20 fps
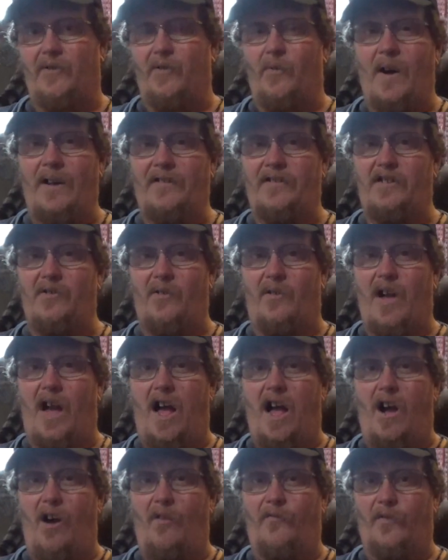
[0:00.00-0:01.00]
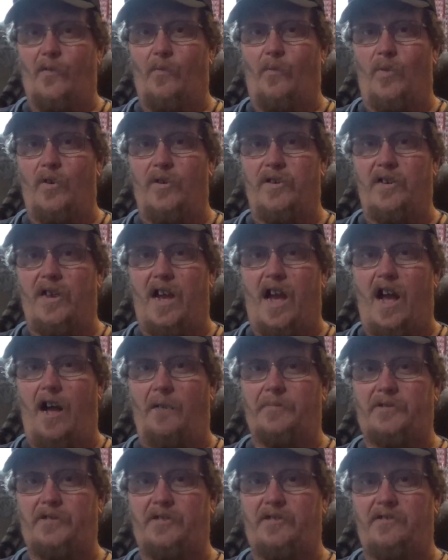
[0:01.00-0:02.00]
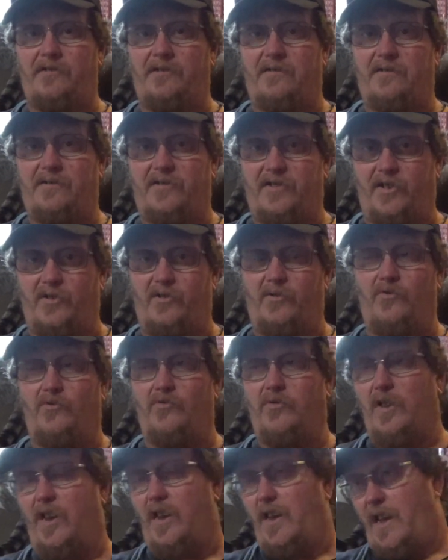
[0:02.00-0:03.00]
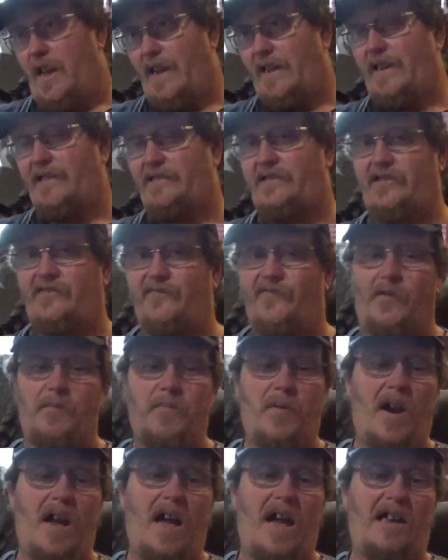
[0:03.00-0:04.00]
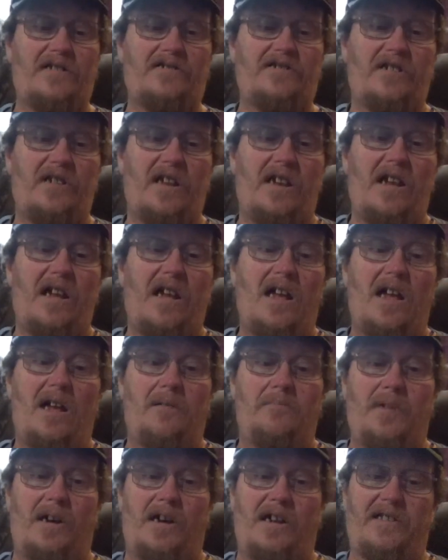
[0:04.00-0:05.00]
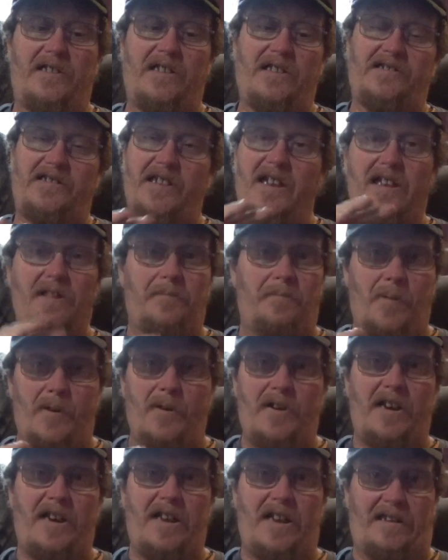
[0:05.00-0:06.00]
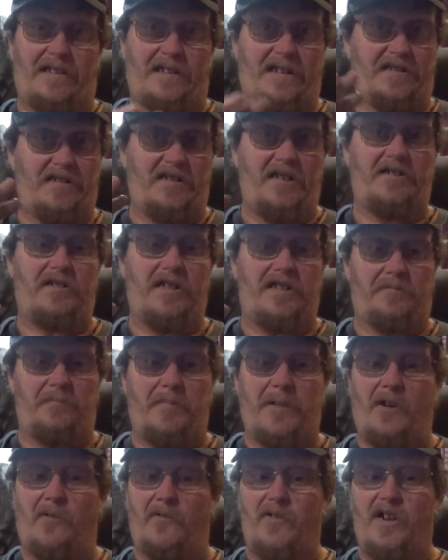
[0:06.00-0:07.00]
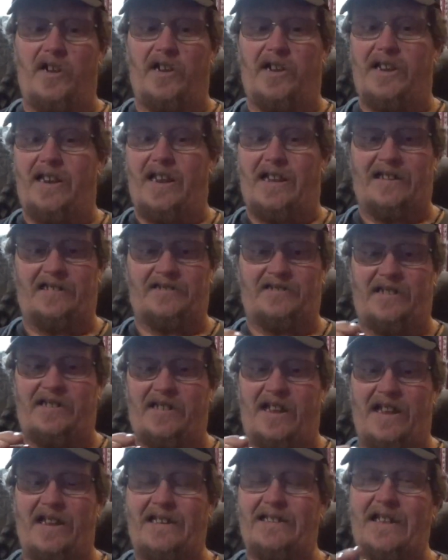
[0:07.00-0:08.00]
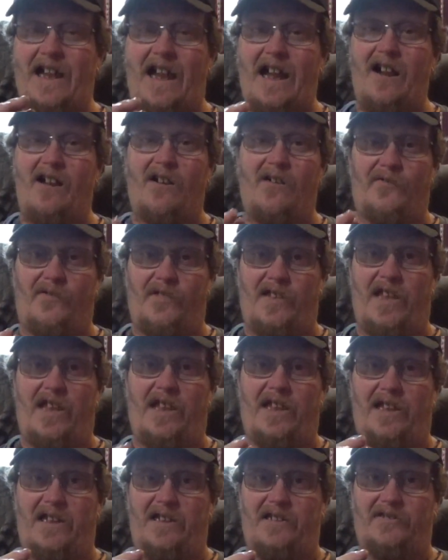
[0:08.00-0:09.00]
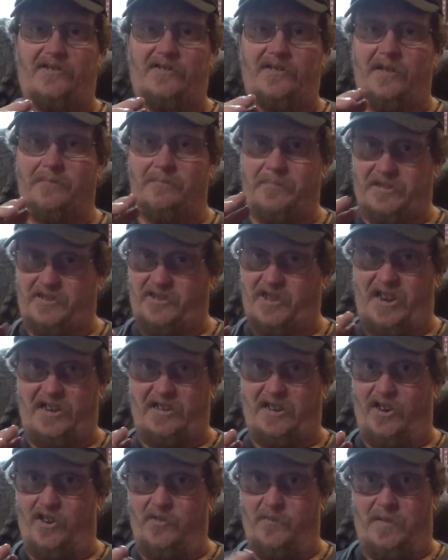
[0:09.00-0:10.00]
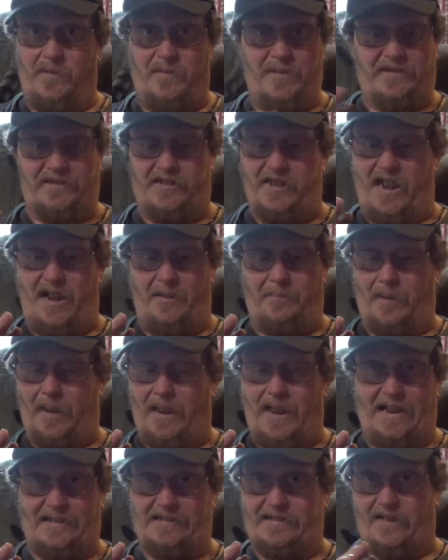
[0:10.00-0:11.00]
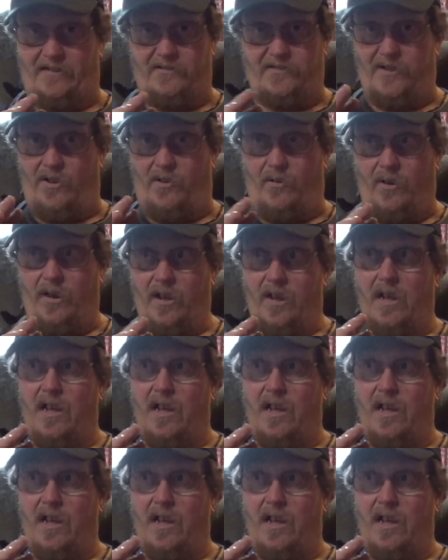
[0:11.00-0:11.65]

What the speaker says: know why they don't offer one to option 2. I guess it's for price. But this thing is pretty neat. It's built rugged. Like I said, the entire thing is machined aluminum. It's not plastic. There's no